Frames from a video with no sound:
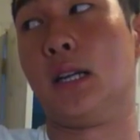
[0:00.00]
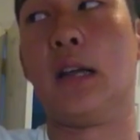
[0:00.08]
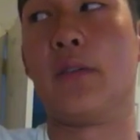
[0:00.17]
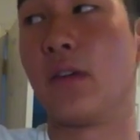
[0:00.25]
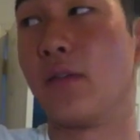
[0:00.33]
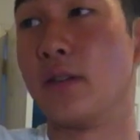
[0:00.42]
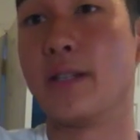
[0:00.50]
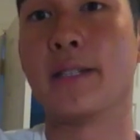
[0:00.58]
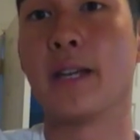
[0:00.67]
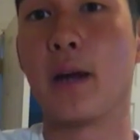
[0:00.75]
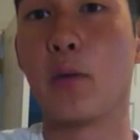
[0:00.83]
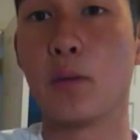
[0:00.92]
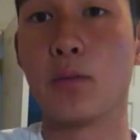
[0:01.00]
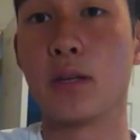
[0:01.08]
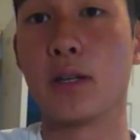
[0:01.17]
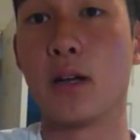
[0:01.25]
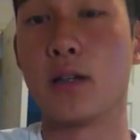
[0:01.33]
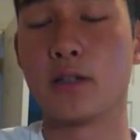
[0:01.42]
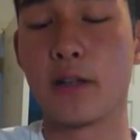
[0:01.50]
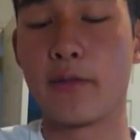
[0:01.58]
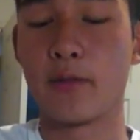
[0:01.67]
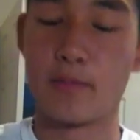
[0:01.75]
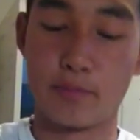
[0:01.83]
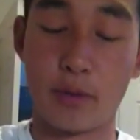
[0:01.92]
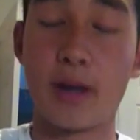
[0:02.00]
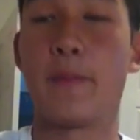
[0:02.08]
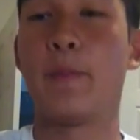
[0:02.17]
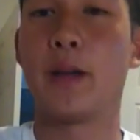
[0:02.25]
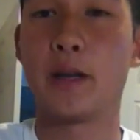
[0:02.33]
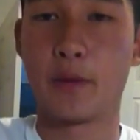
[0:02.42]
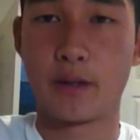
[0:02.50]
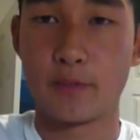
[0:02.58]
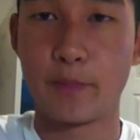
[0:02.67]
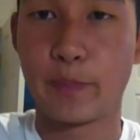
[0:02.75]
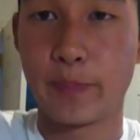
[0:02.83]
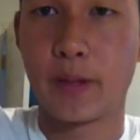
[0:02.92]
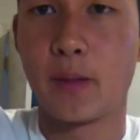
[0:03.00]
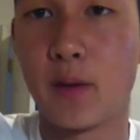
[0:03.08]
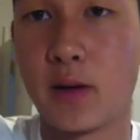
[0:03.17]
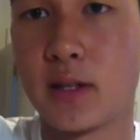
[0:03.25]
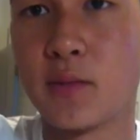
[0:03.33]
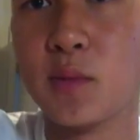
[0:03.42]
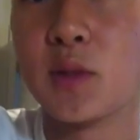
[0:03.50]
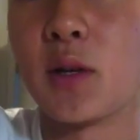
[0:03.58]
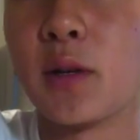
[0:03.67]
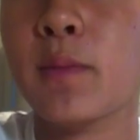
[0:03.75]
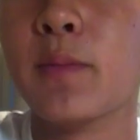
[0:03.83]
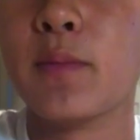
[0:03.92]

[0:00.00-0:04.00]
If even to say I will play college level. But anyways, better safe than sorry.